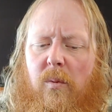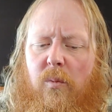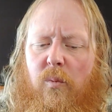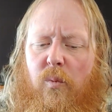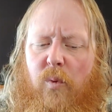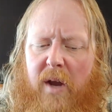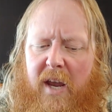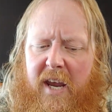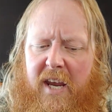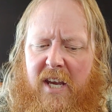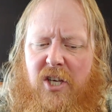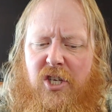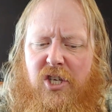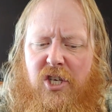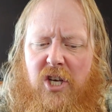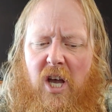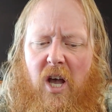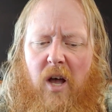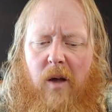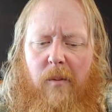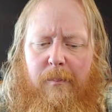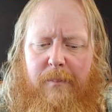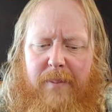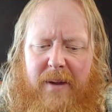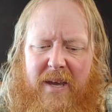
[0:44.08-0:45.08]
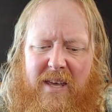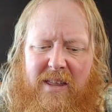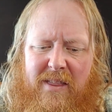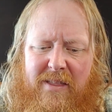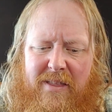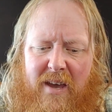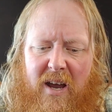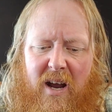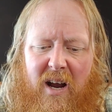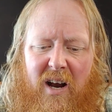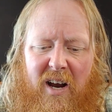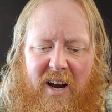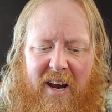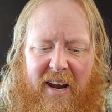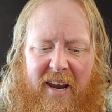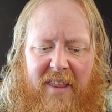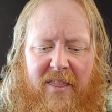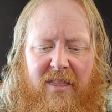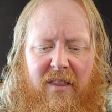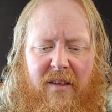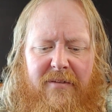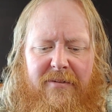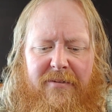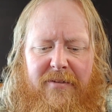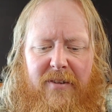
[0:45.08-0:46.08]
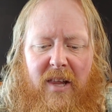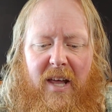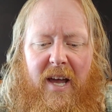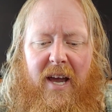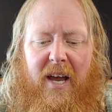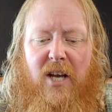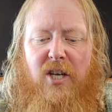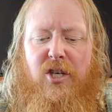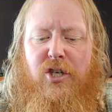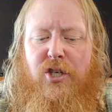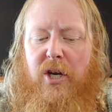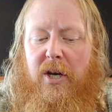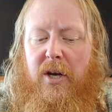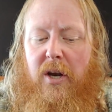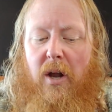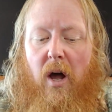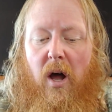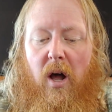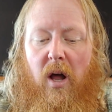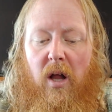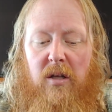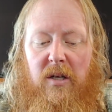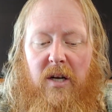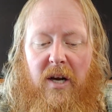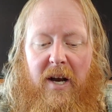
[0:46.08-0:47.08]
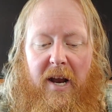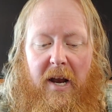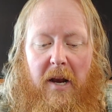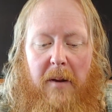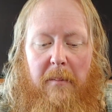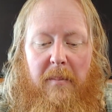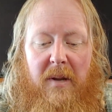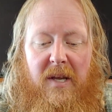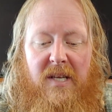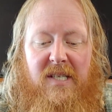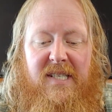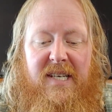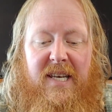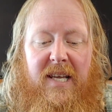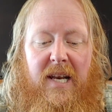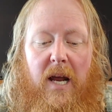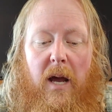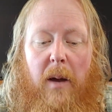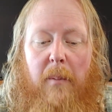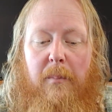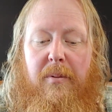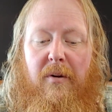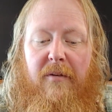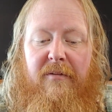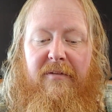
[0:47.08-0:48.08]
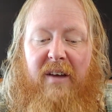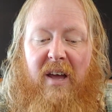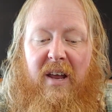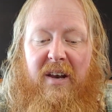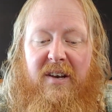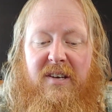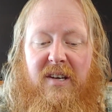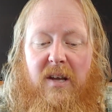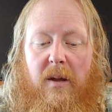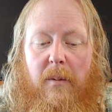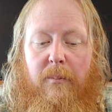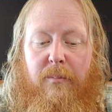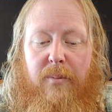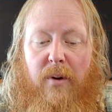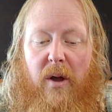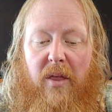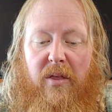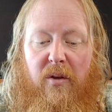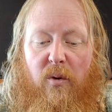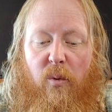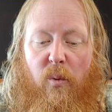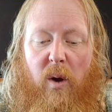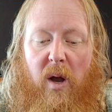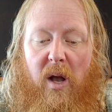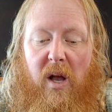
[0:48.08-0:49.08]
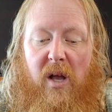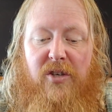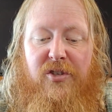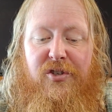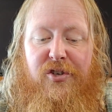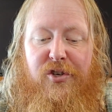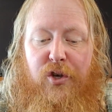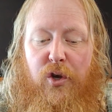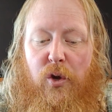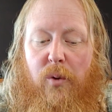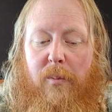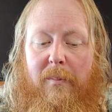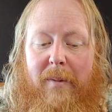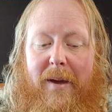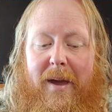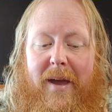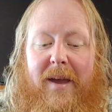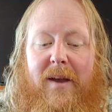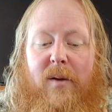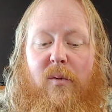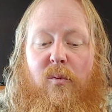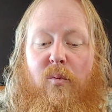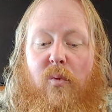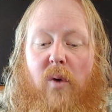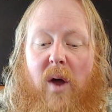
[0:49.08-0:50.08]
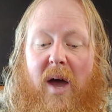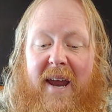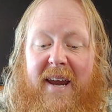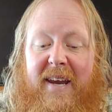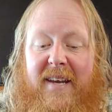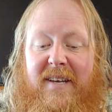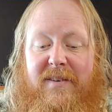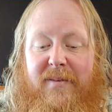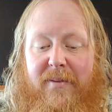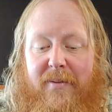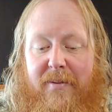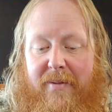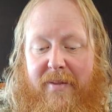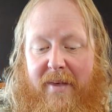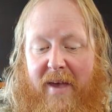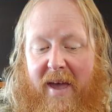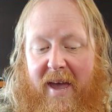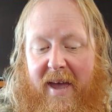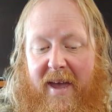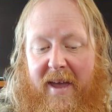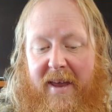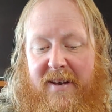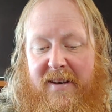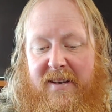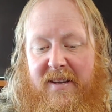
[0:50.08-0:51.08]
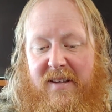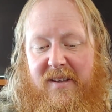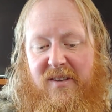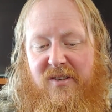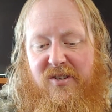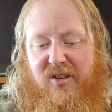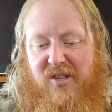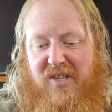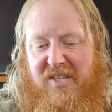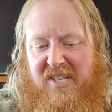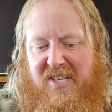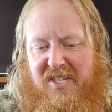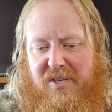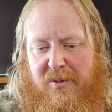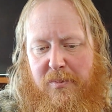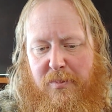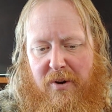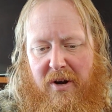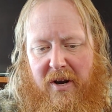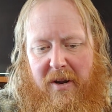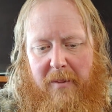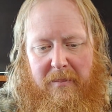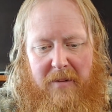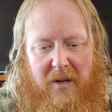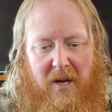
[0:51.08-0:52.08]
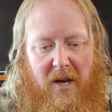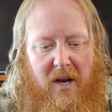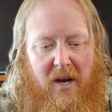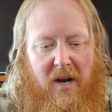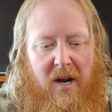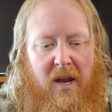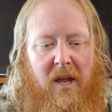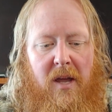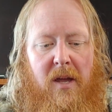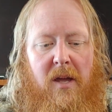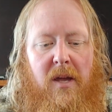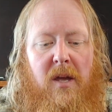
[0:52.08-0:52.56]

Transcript: We shall be there in the flesh, and all our enemies cannot prevent it. Brother Wells, you may write that. So this is Brigham Young.